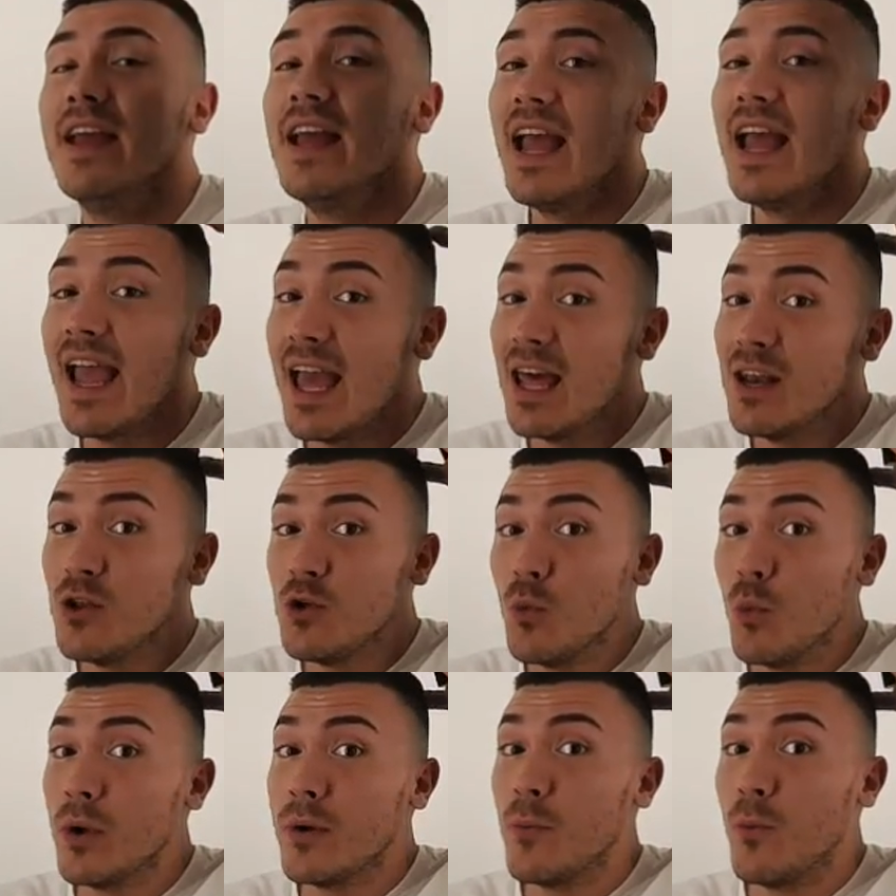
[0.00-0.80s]
And you
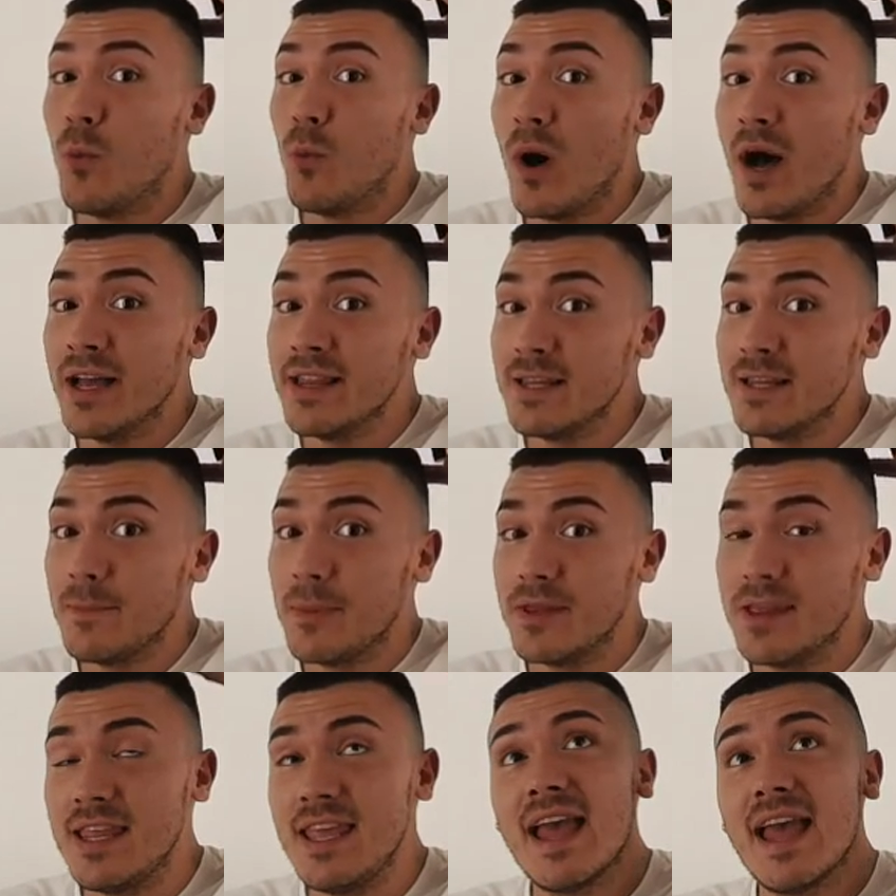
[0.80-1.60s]
would want to
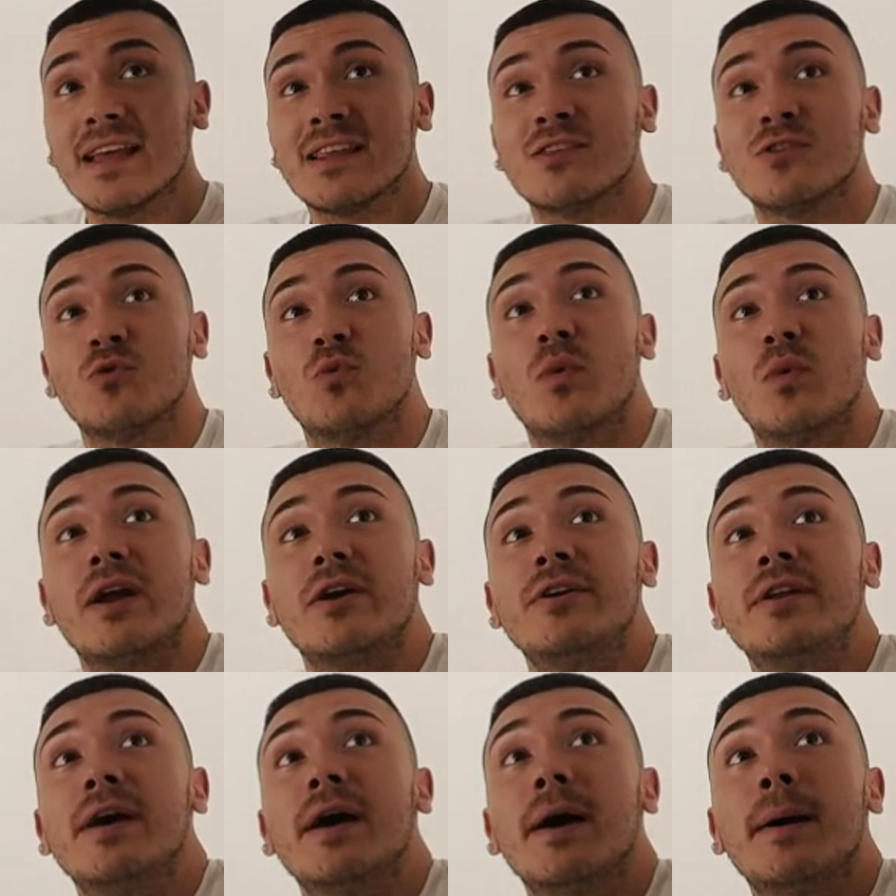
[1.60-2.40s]
put the x
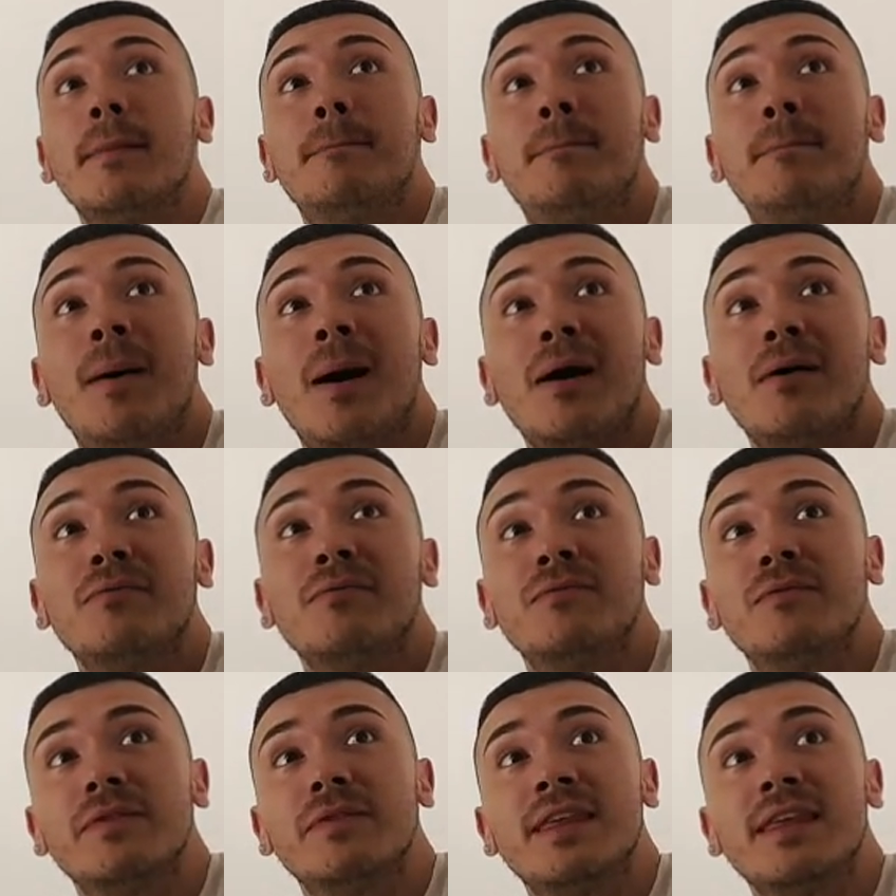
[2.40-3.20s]
squared
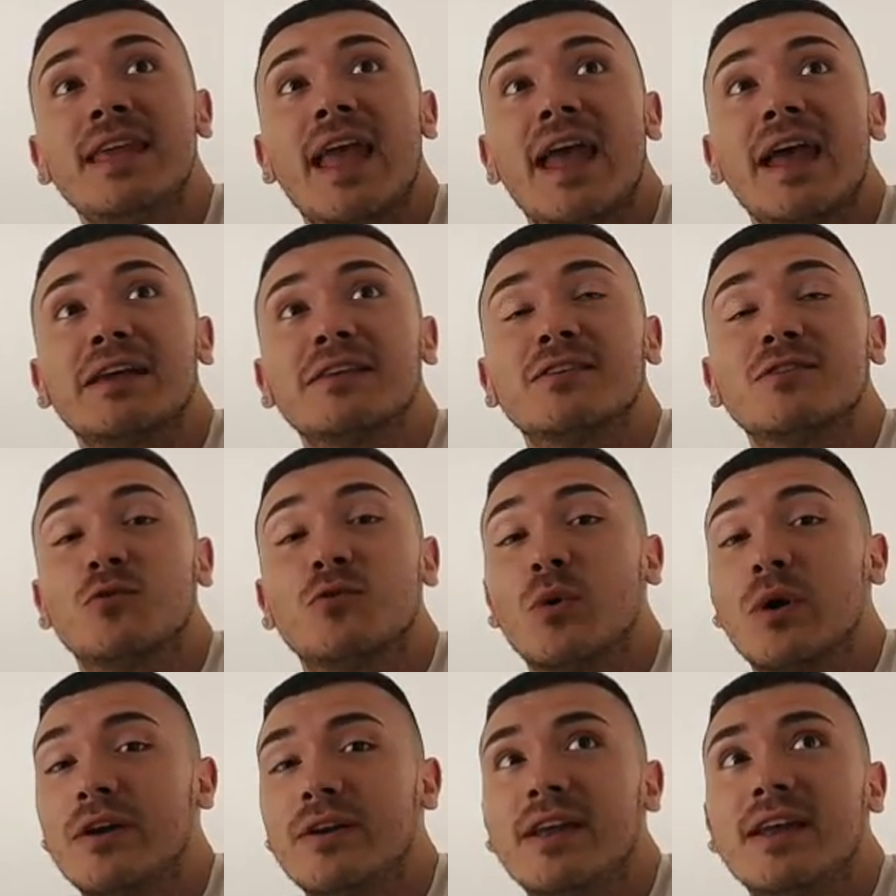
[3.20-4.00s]
above the x
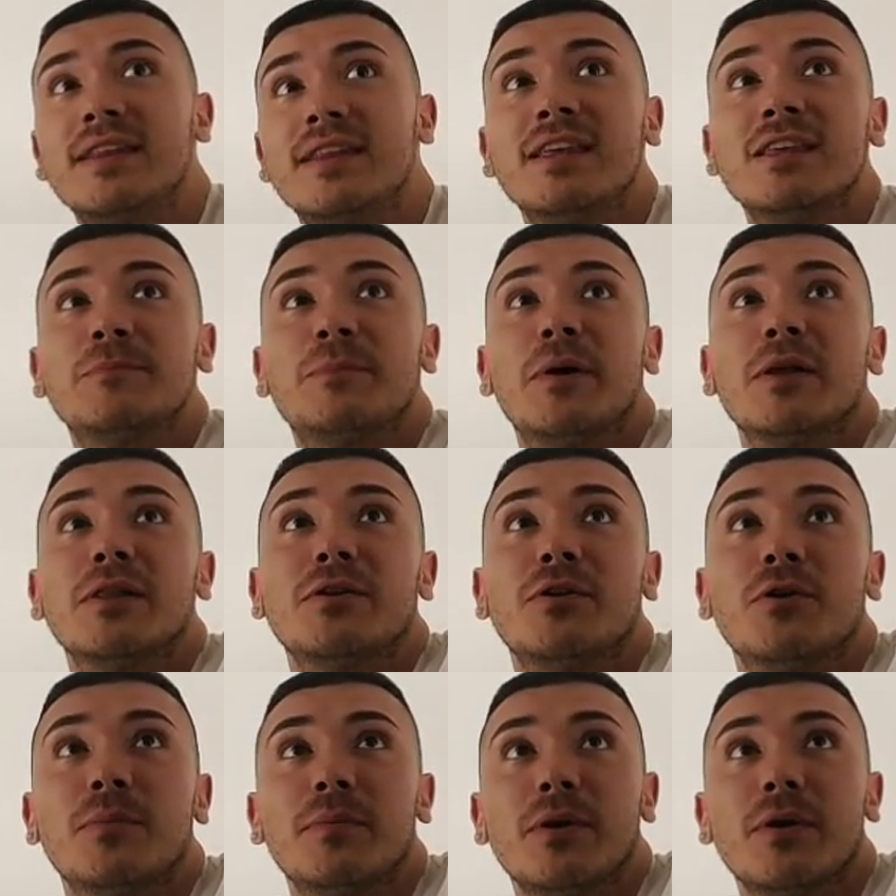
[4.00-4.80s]
squared in this
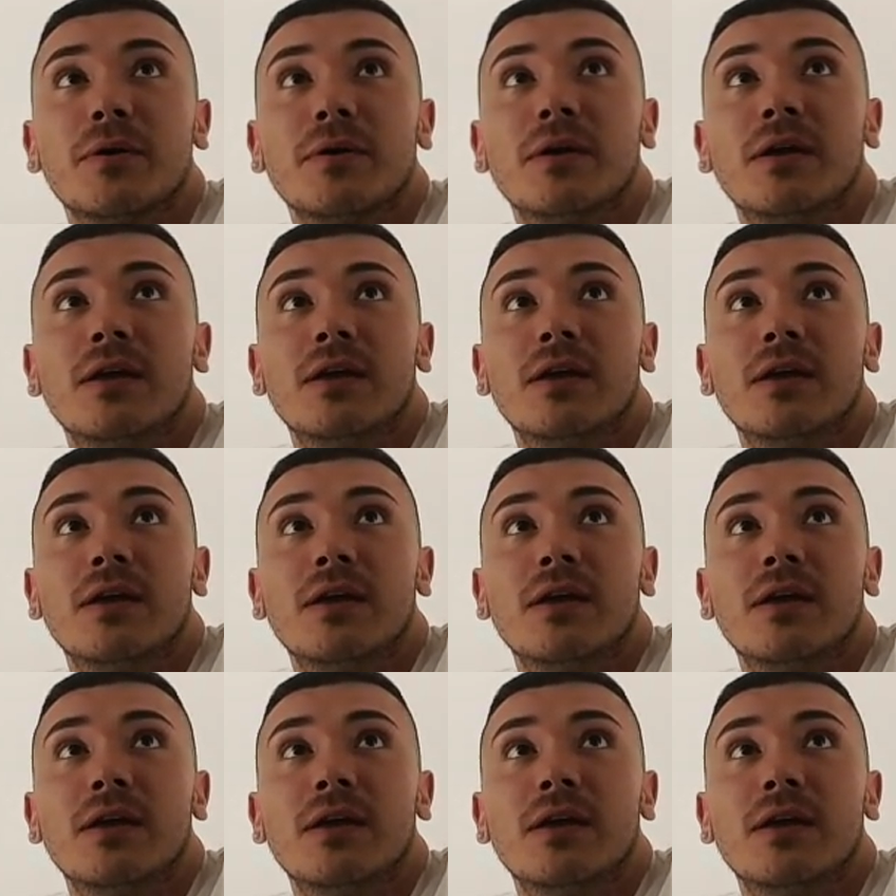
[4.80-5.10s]
polynomial.